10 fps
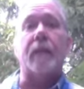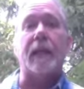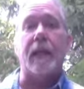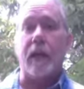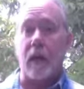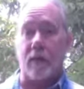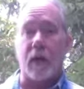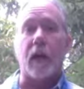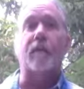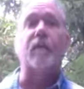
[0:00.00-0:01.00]
getting out of our
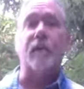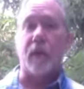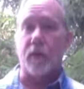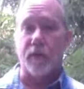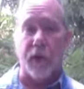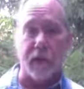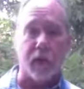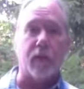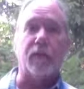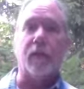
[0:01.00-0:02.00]
comfort zone,
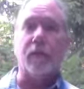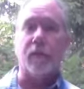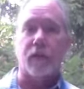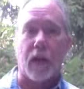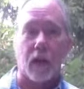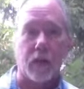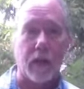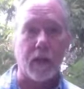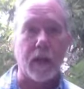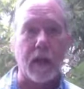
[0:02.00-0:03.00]
facing our fears,
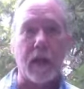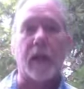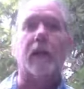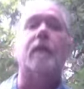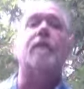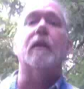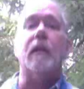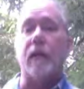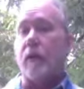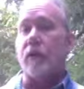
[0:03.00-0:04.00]
following the
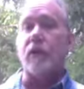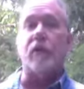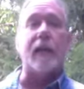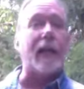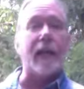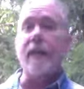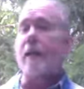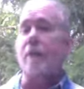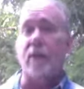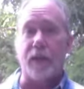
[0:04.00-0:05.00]
hero's journey, any
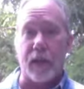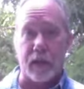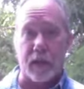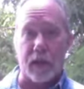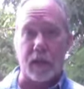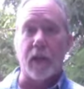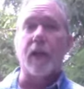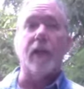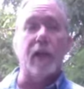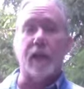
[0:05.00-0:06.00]
number of these things.
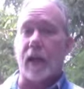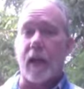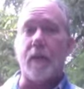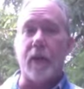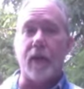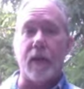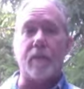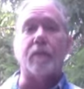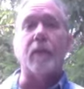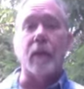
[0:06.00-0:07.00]
It's a common
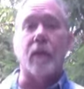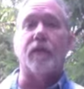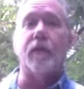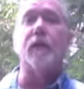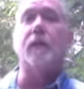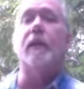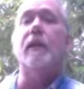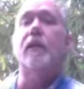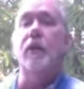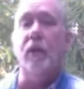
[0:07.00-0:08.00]
theme. The first thing we
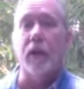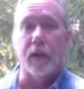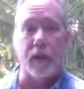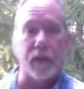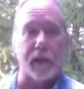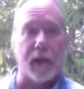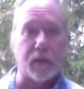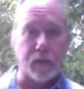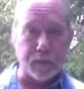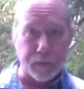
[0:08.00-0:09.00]
need to do is look at
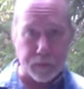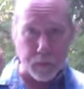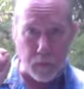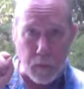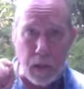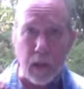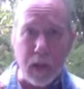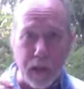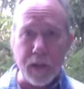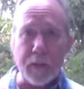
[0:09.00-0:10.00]
ourselves.
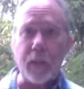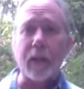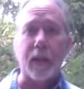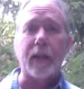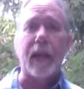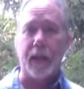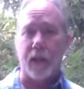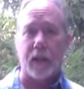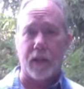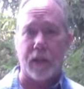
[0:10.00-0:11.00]
And here's the point I would like you
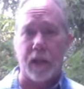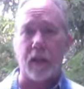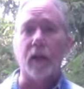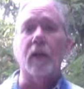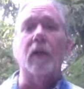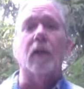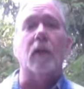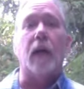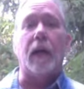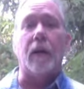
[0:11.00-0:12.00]
to consider.
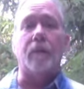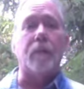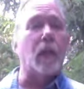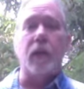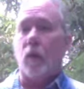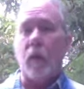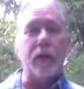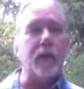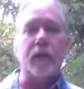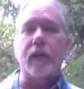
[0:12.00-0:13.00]

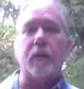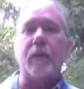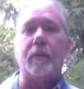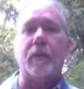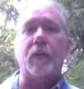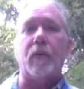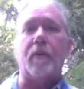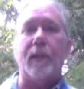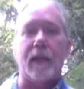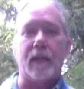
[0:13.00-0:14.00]
Whether you take my
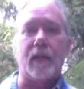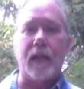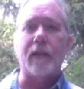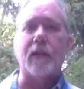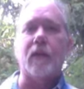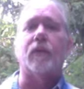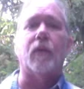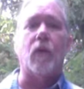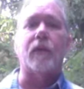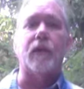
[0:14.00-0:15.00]
program, that's a
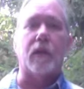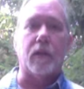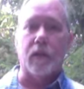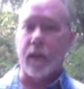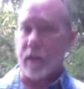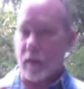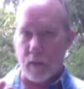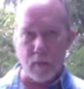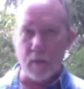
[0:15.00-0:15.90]
different question. That's